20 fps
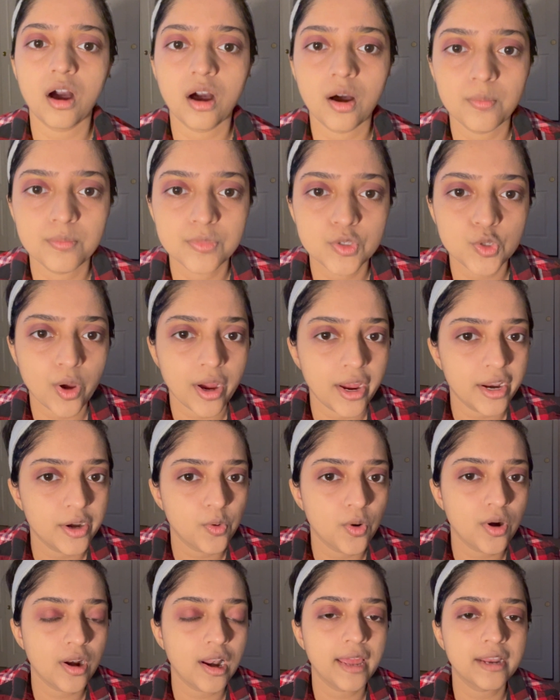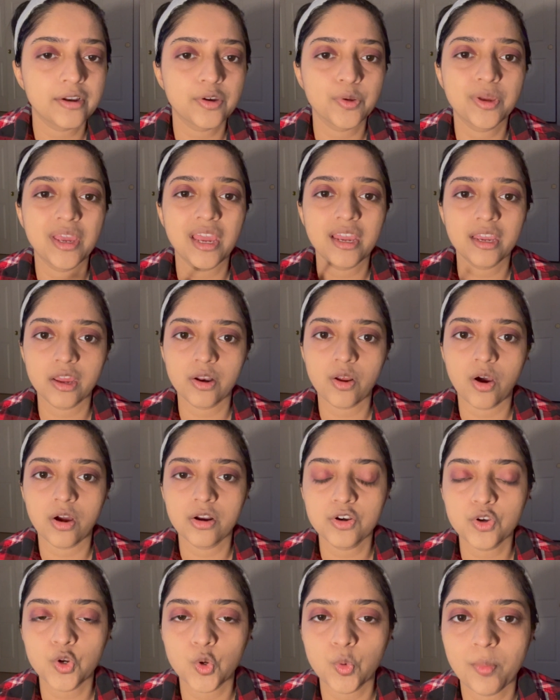So I don't like to cake it
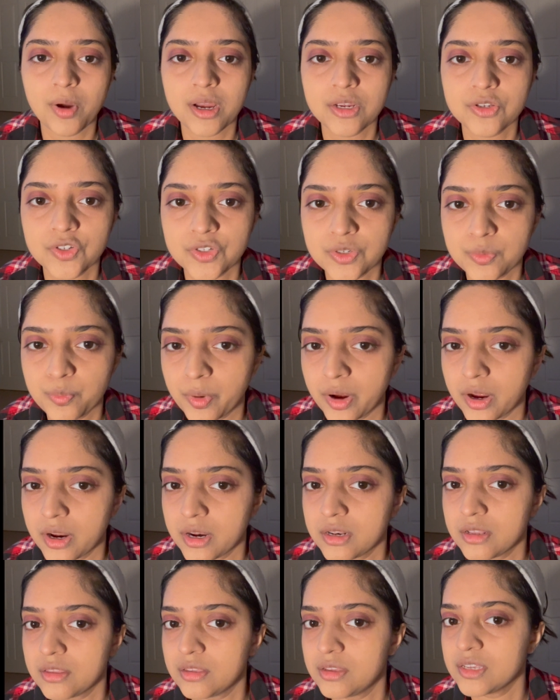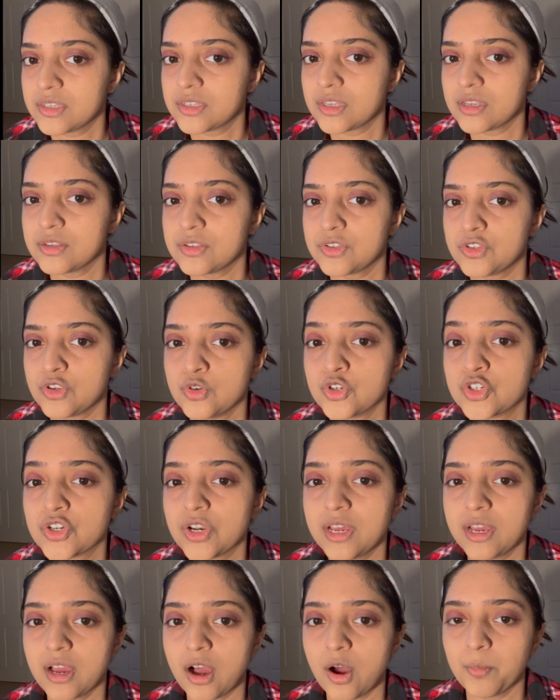on too much, but this is
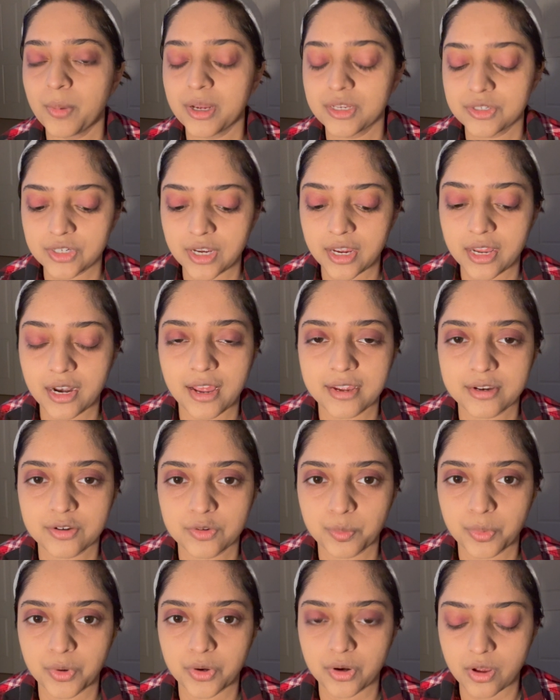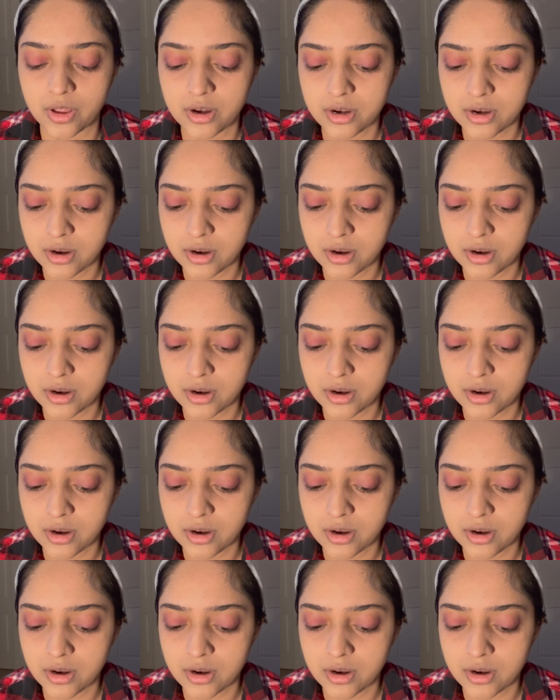usually how much I like to put on.